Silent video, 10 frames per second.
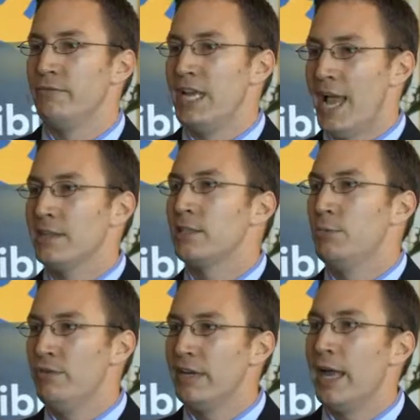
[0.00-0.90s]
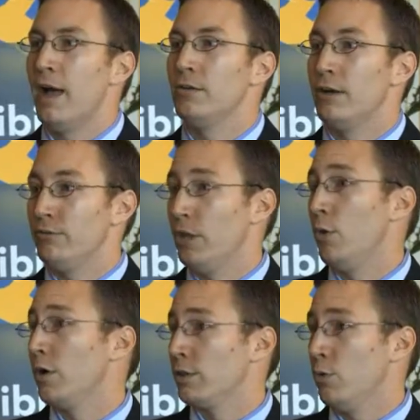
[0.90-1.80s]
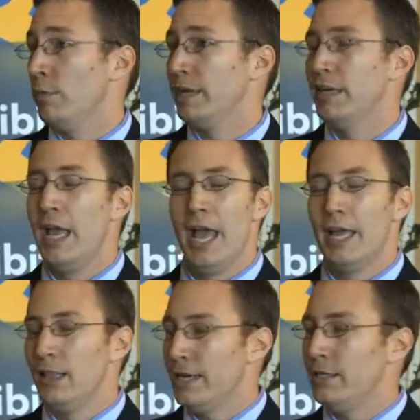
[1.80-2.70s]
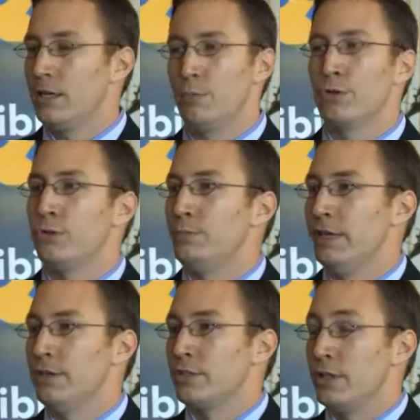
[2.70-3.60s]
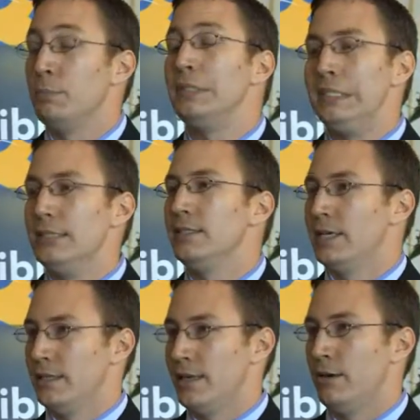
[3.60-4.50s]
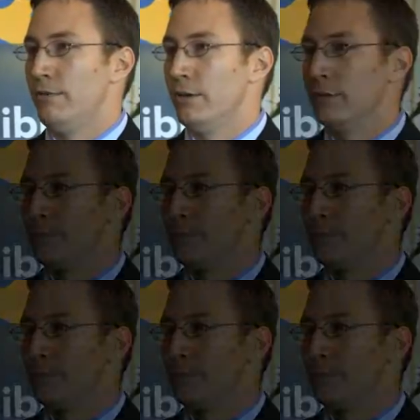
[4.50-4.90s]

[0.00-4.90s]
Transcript: NASA moving out of low Earth orbit and letting the commercial players completely take that over.